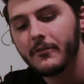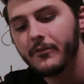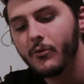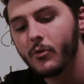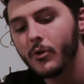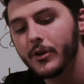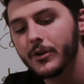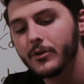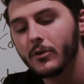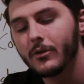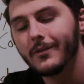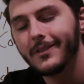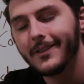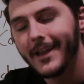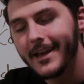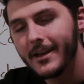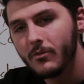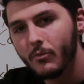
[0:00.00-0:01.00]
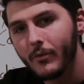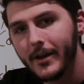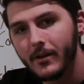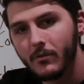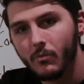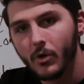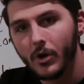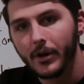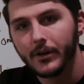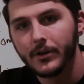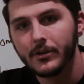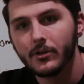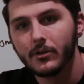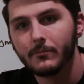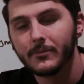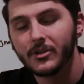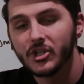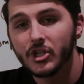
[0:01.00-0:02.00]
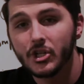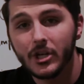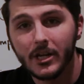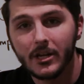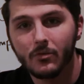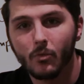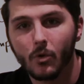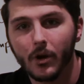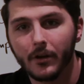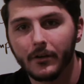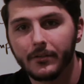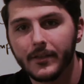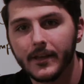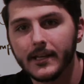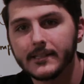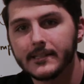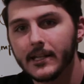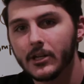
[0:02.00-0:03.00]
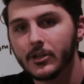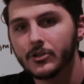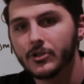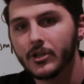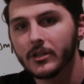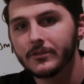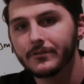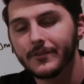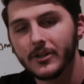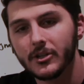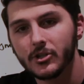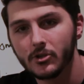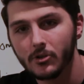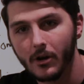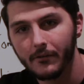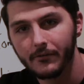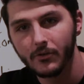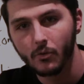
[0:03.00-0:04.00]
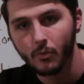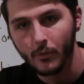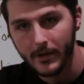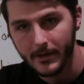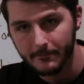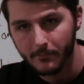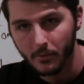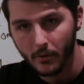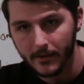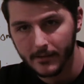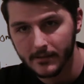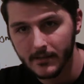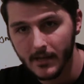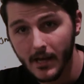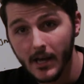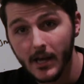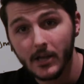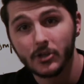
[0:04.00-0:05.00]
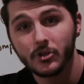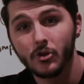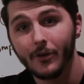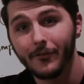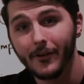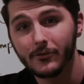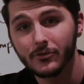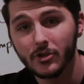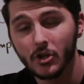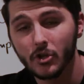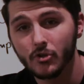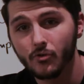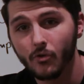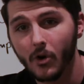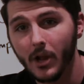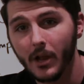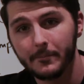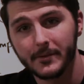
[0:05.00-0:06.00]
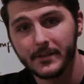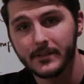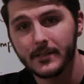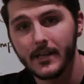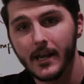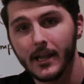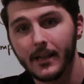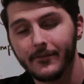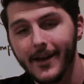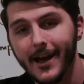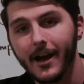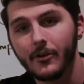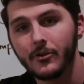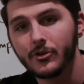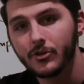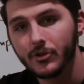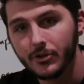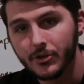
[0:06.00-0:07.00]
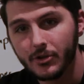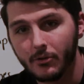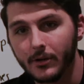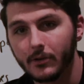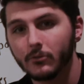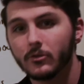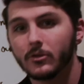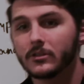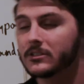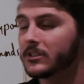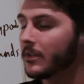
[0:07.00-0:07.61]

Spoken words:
for your lightweight work, your machine work, things that are just finishing off the weak points. So if I was going to draw up a scale of how you should do it, it would look